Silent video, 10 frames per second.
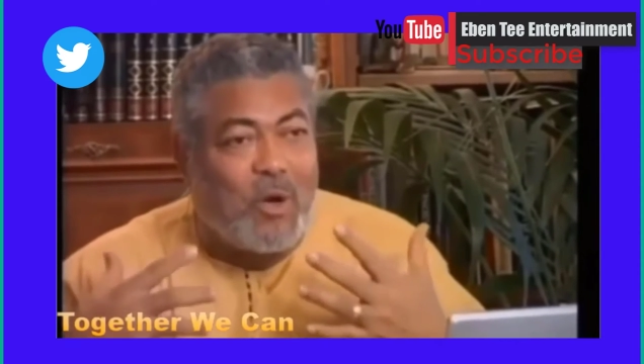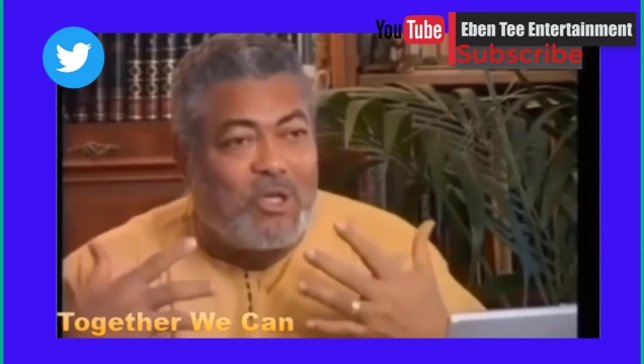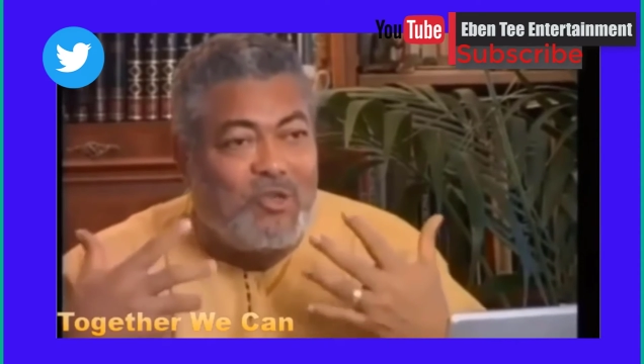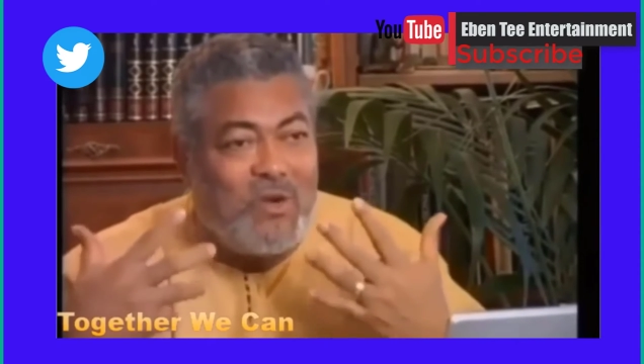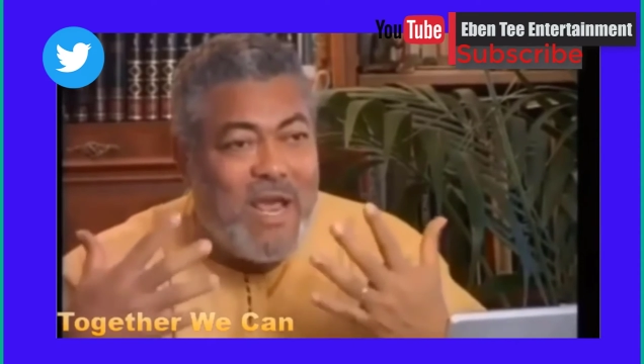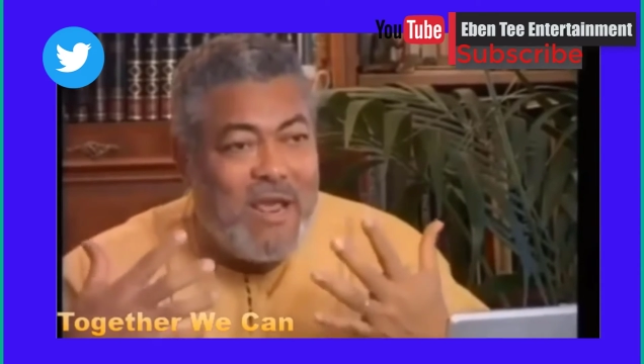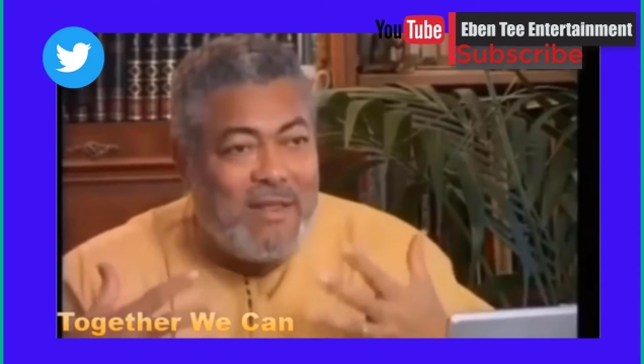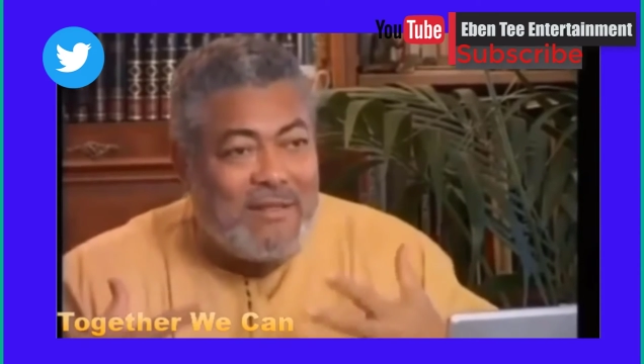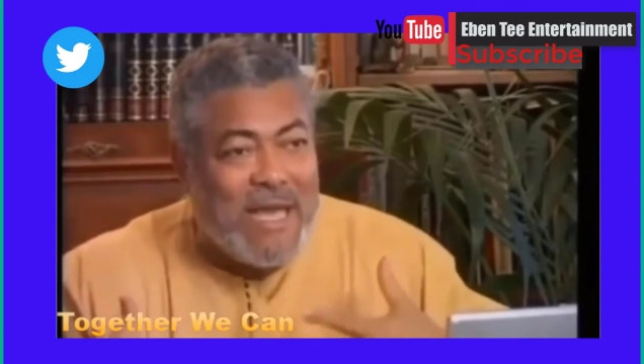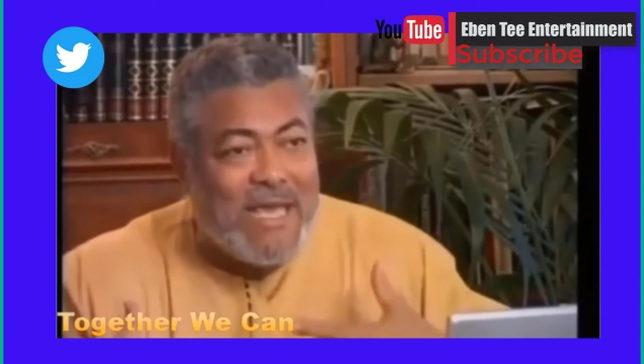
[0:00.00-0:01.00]

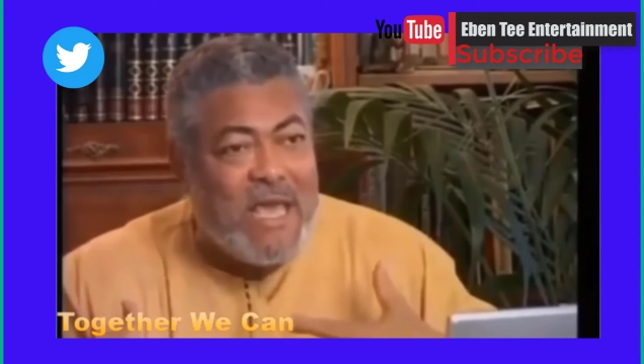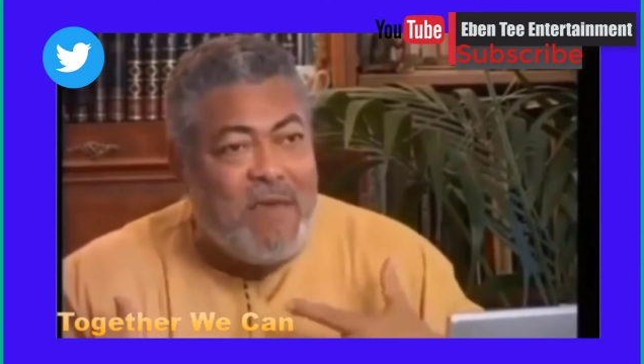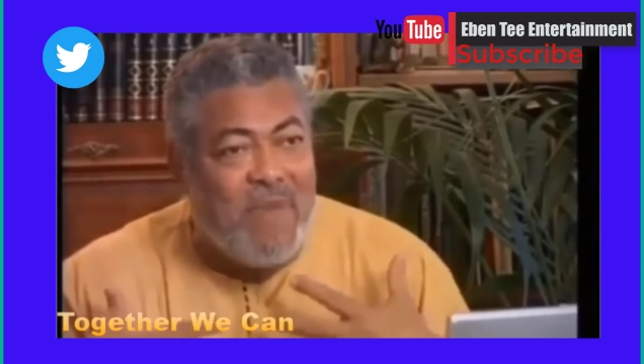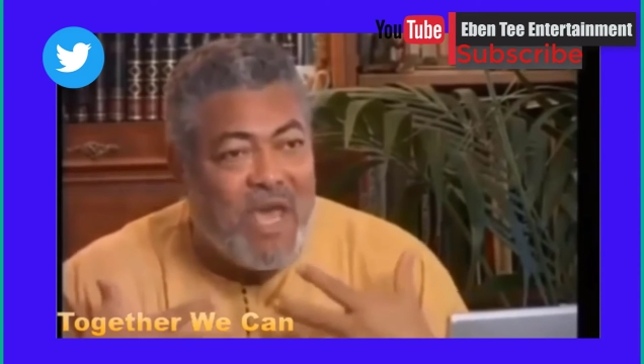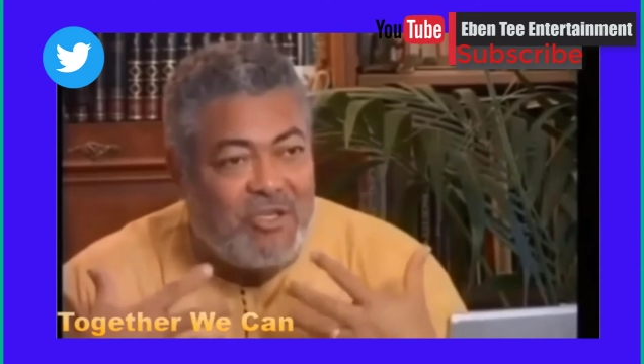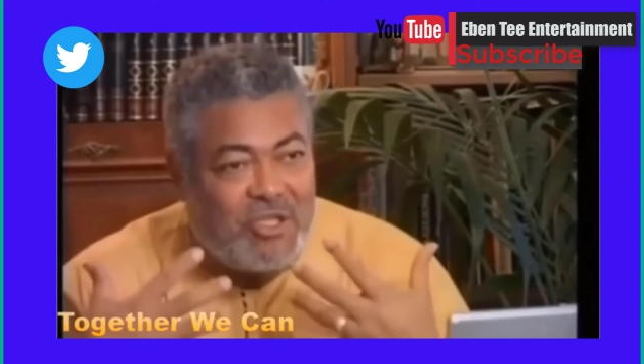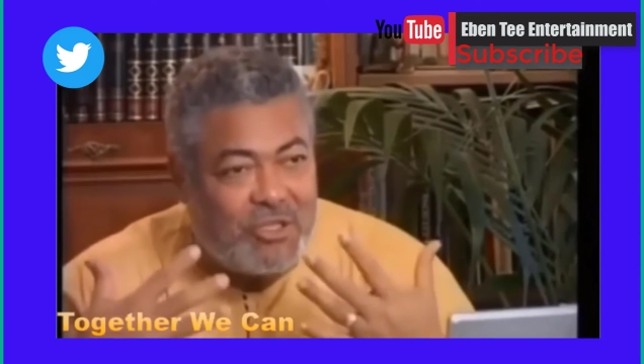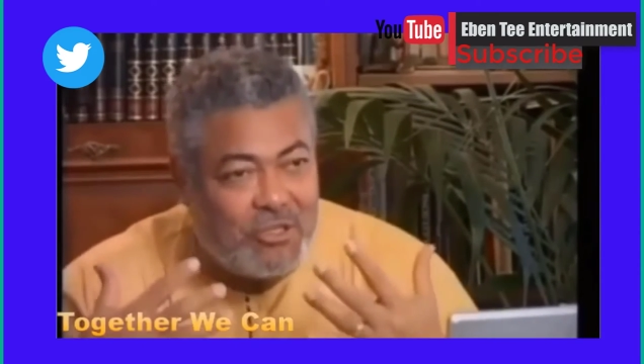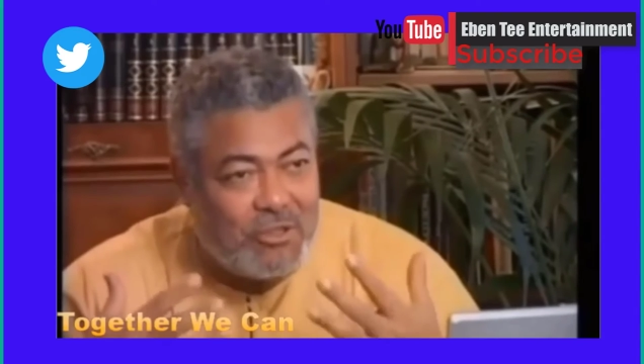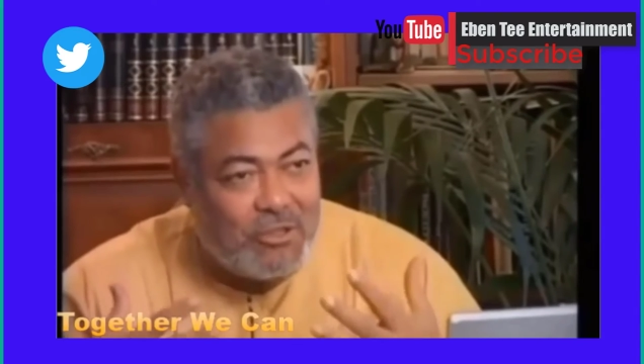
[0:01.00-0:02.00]
portray the
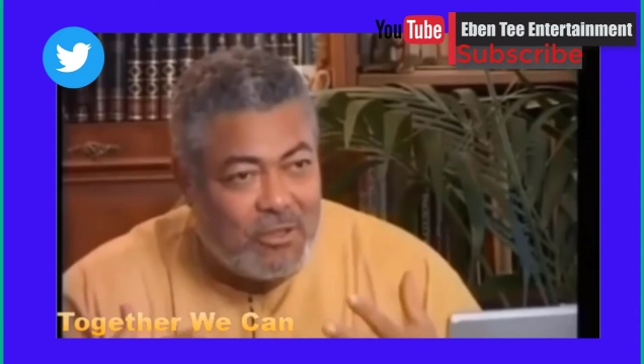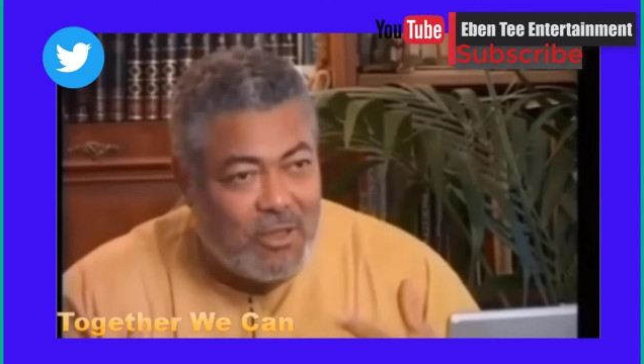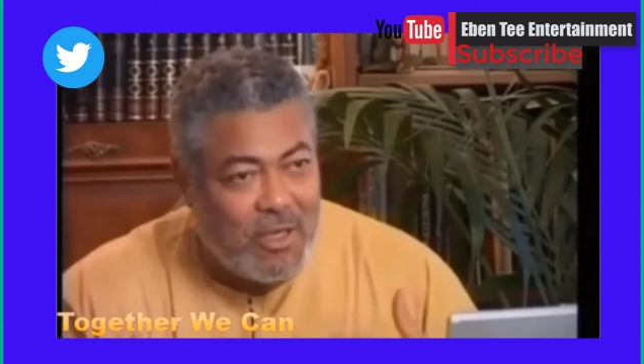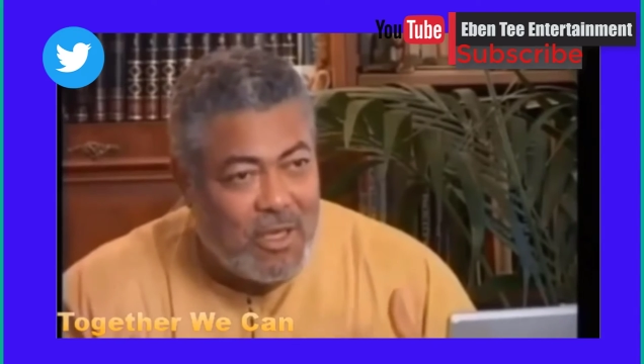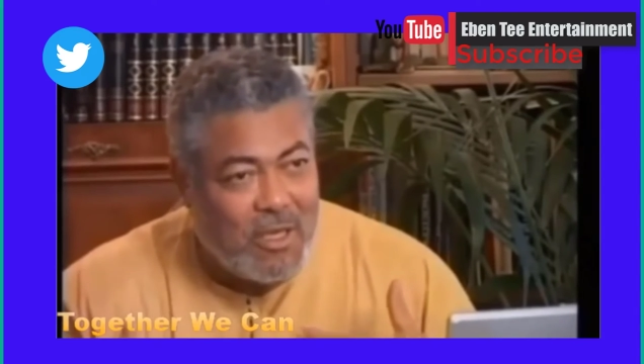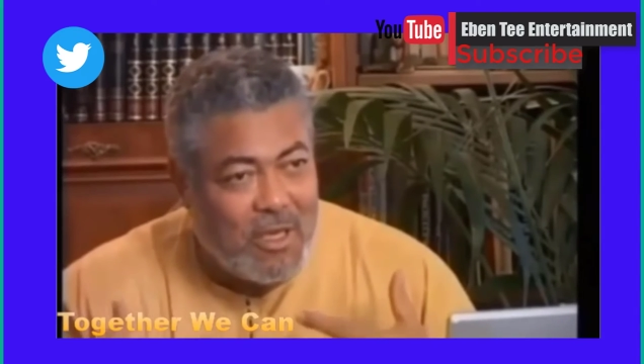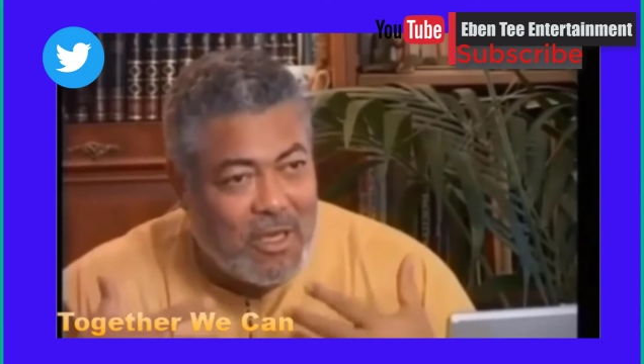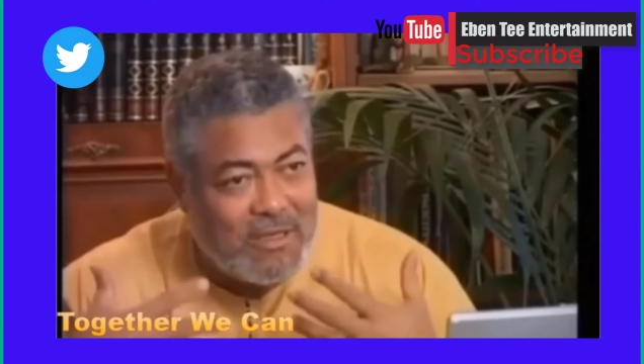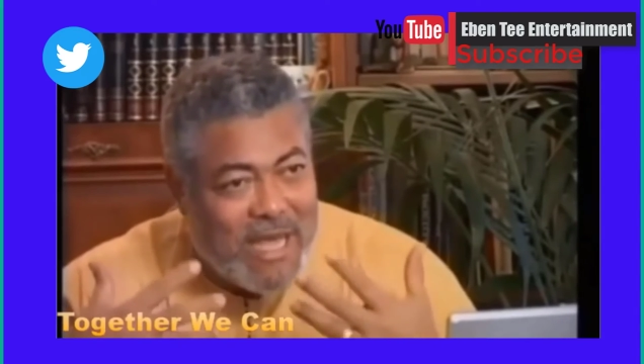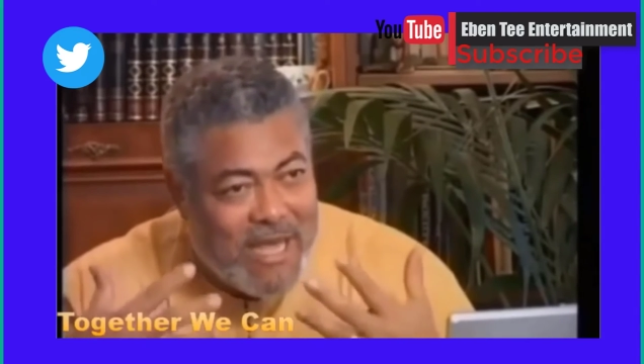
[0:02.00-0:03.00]
image,
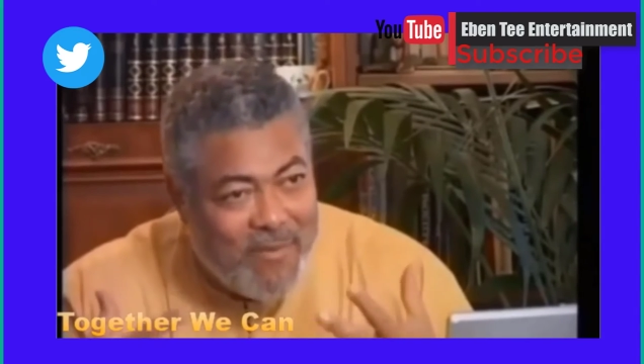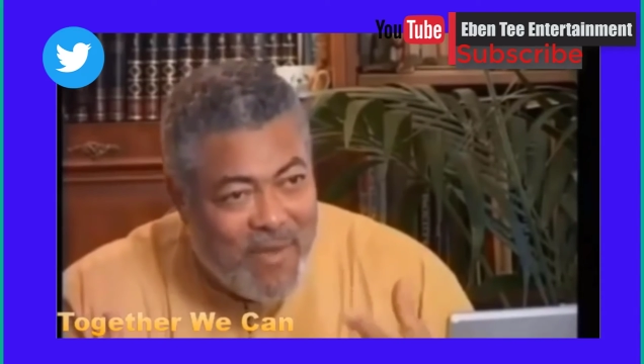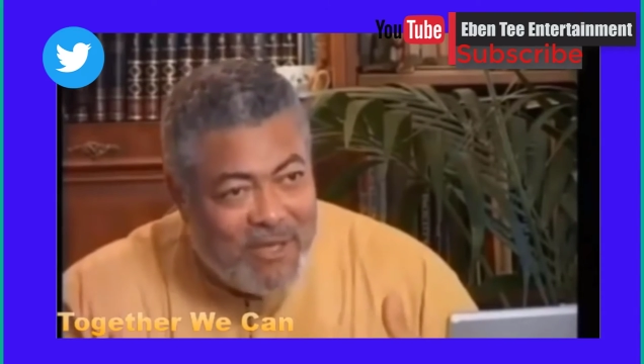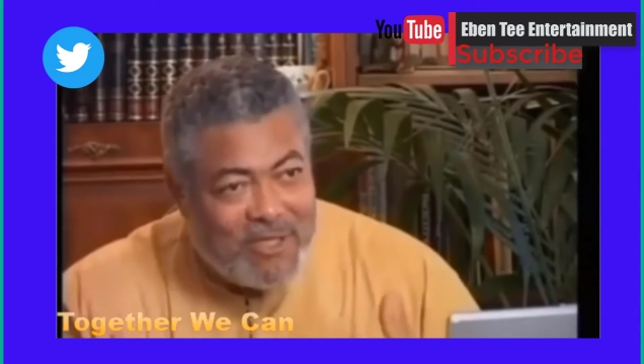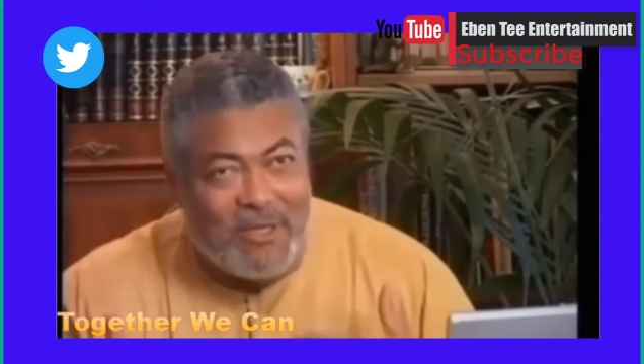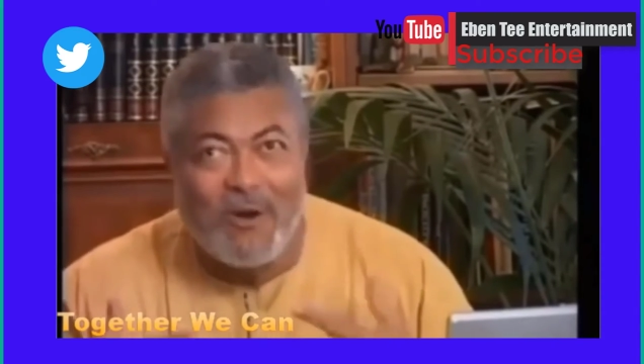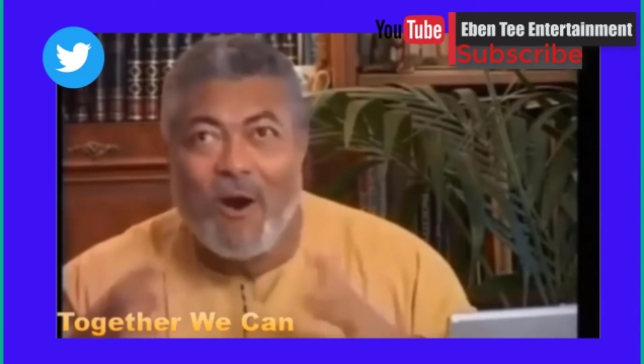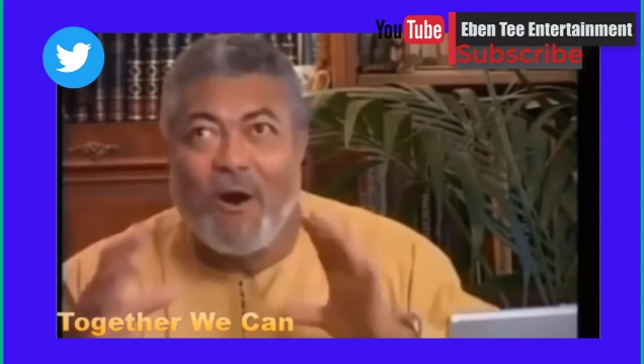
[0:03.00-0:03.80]
the image